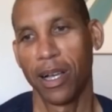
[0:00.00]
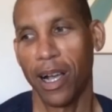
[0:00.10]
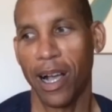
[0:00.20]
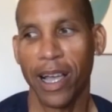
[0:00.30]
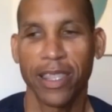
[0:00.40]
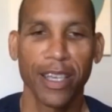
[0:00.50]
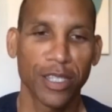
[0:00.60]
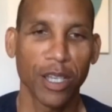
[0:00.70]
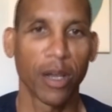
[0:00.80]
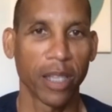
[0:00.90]
I think
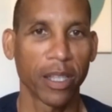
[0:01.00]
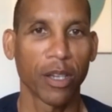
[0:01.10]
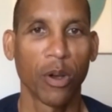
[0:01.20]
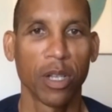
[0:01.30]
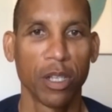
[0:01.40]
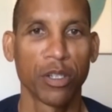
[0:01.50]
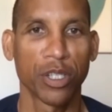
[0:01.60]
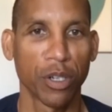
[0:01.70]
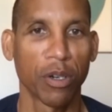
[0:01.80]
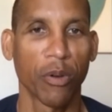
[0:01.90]
so. I think they're going a little
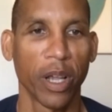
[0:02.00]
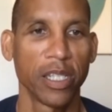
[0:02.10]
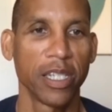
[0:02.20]
stir crazy,